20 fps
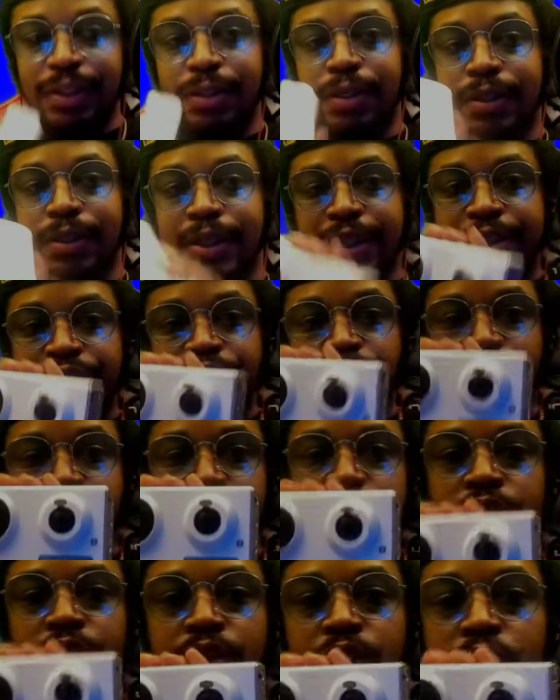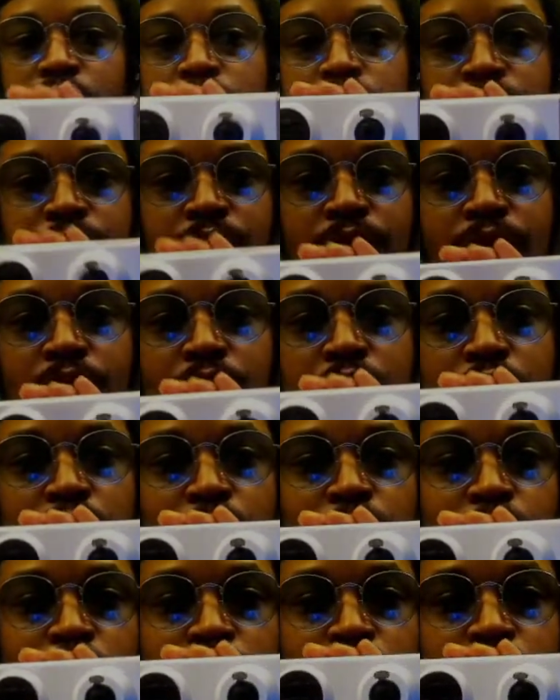this unit alone
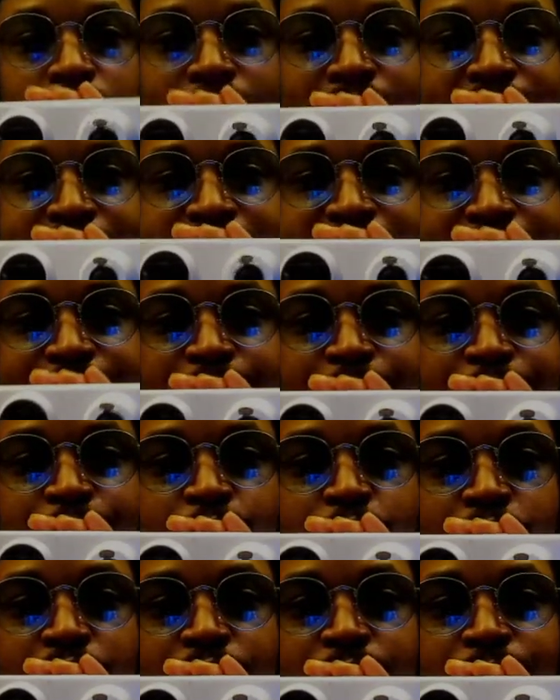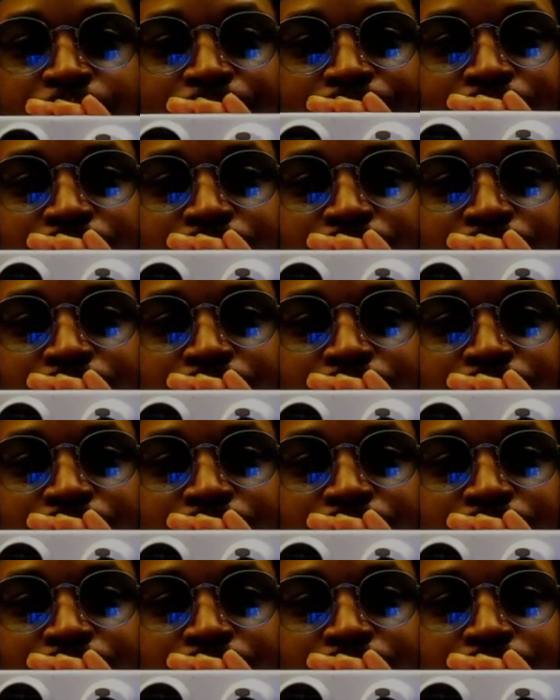will have it for you.